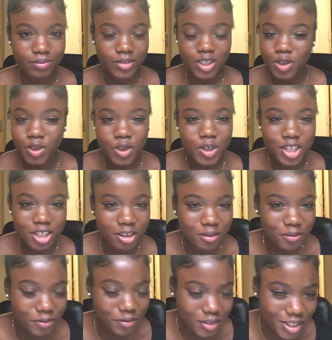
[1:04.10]
it's not good
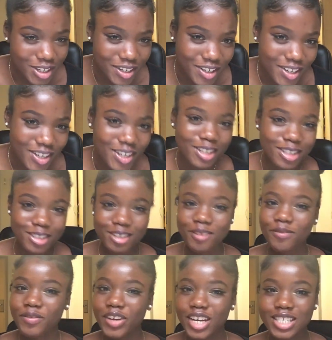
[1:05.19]
enough. So
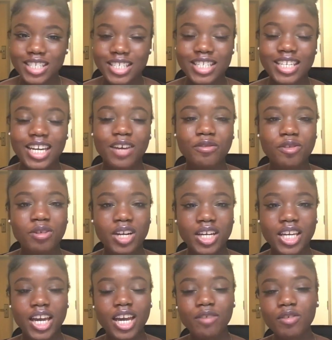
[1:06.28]
firstly, I feel
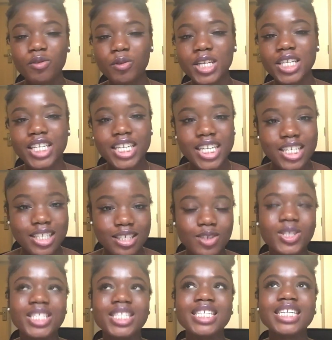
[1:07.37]
like everyone needs,
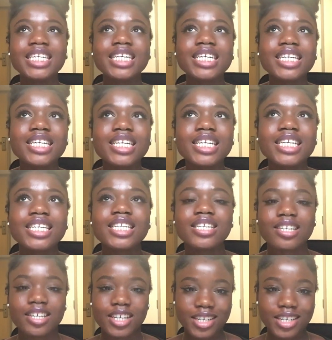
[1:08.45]
you need it.